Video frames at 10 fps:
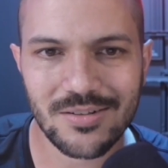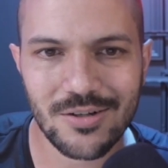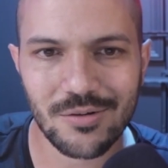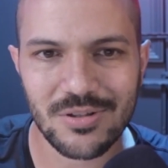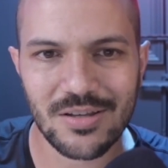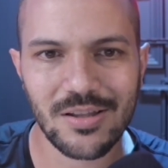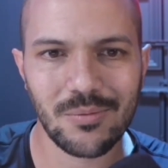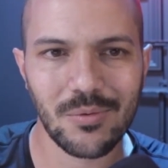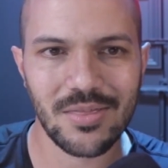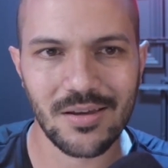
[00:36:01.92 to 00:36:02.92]
you're
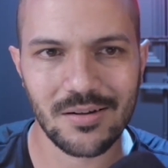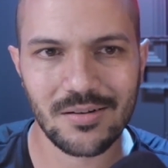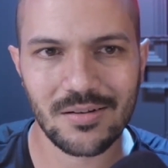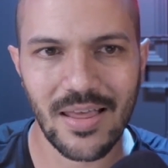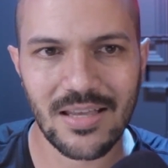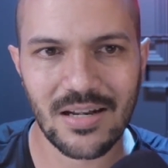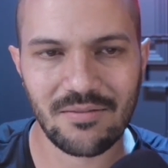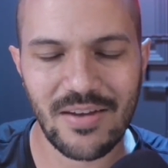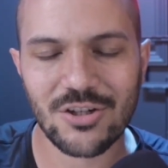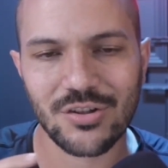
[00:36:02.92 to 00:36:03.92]
dealing with an
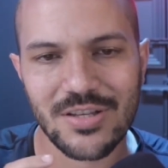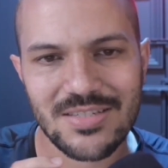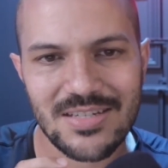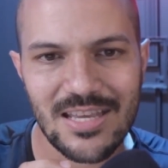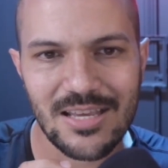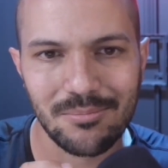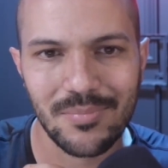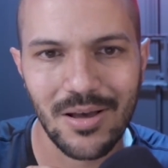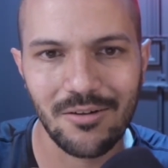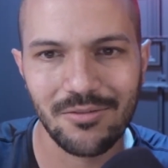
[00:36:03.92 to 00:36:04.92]
evangelist team
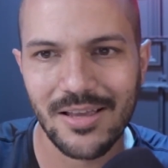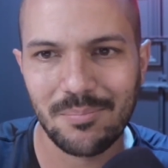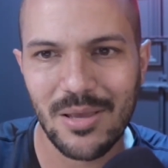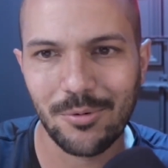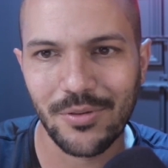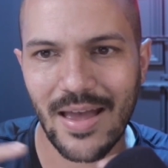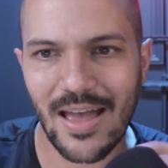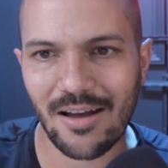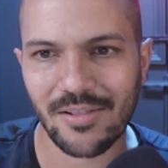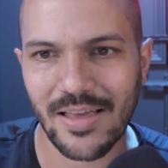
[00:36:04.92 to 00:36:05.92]
of like people that
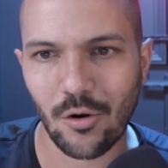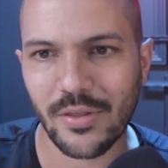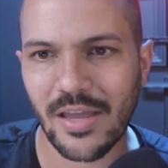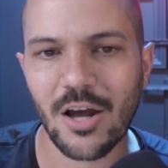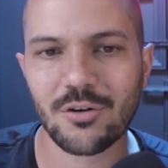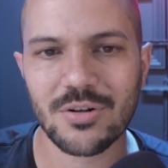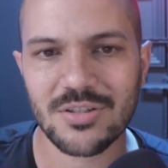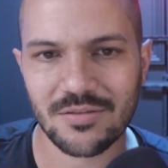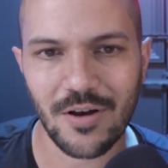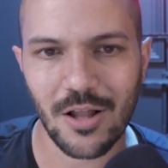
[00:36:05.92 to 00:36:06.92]
have like only
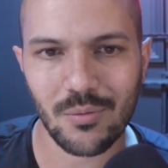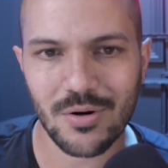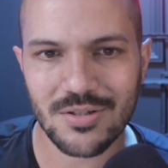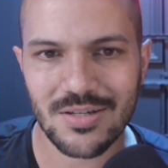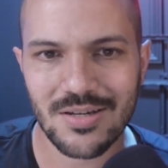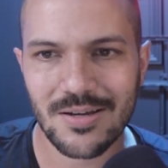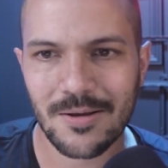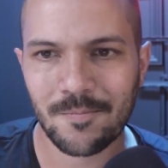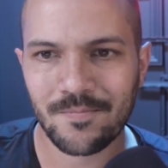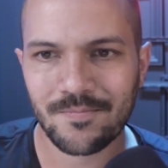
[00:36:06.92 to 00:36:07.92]
hundreds of followers,
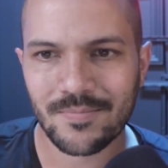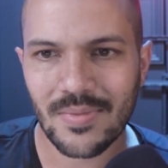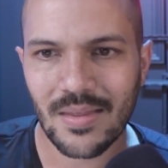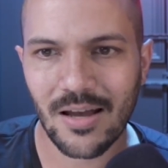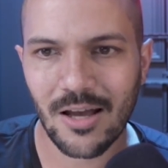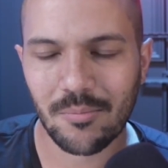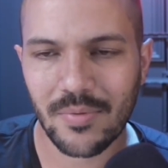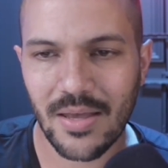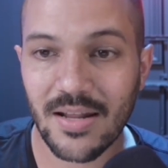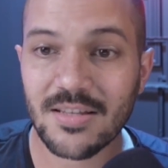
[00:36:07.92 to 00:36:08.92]

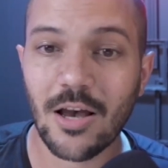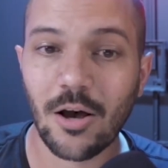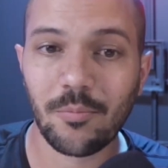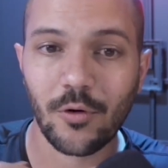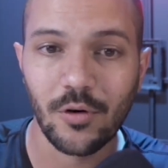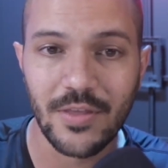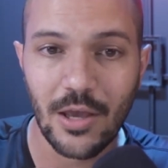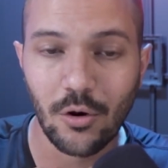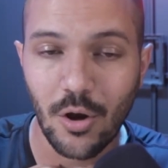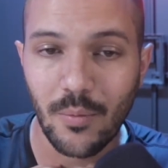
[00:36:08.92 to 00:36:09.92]
it is helpful if they
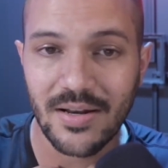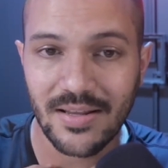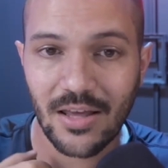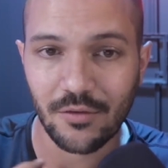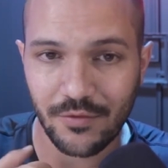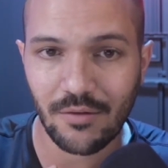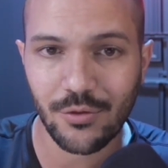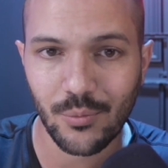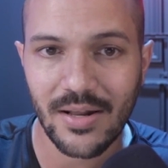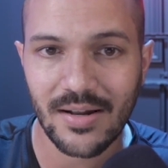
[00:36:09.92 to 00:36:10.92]
all go in together, if you have
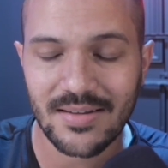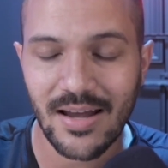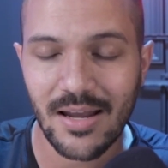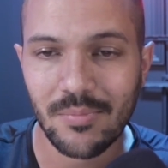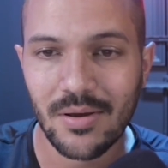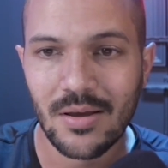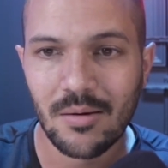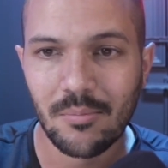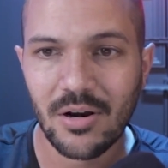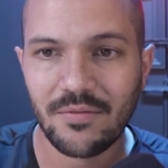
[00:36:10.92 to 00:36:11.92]
3 at a time.
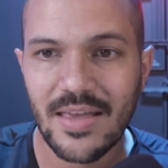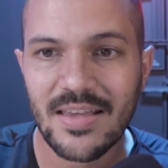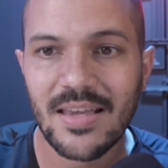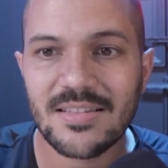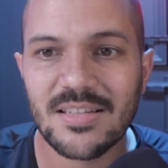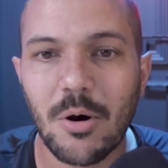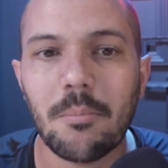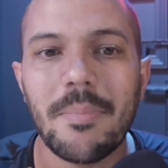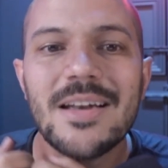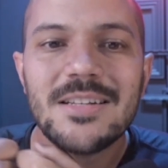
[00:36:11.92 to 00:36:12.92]
But if they can get some
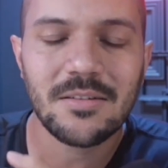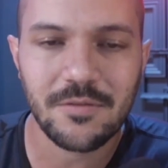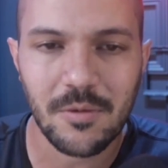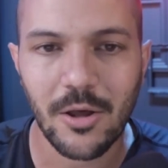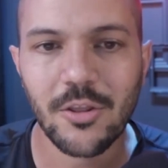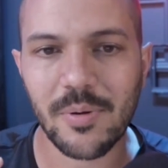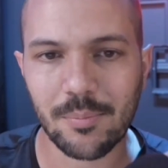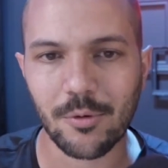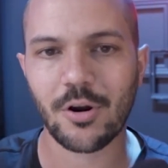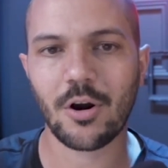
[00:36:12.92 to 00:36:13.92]
momentum from other
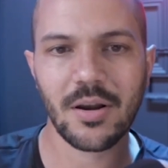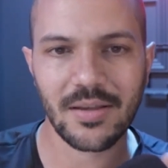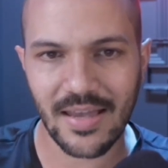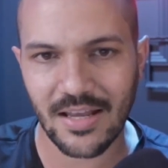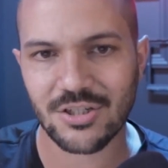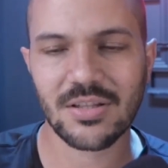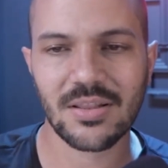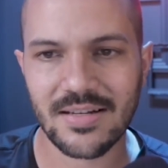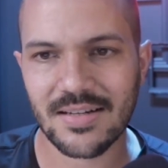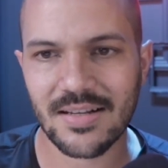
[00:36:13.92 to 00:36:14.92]
people that are engaged in
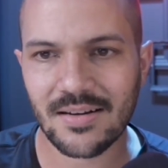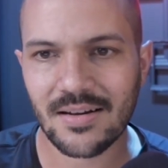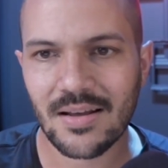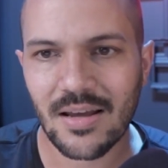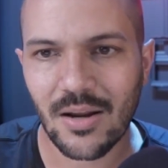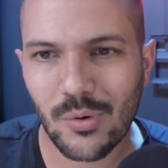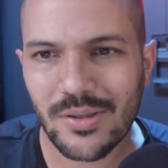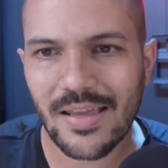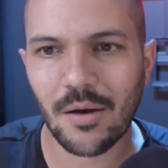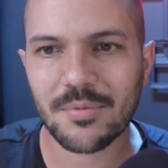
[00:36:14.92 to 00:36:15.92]
LinkedIn, it
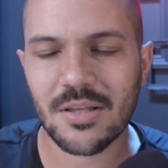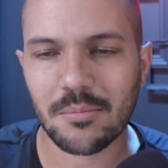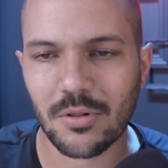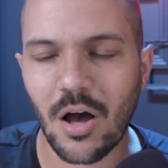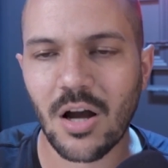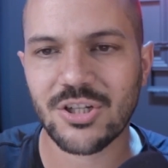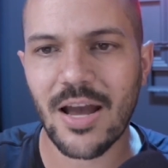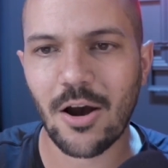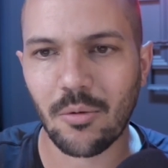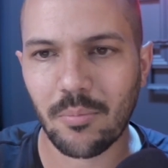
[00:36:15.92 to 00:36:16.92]
really helps them launch
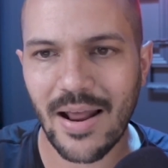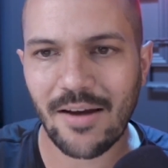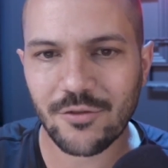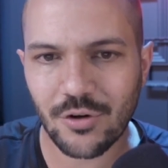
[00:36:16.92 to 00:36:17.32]
out. But I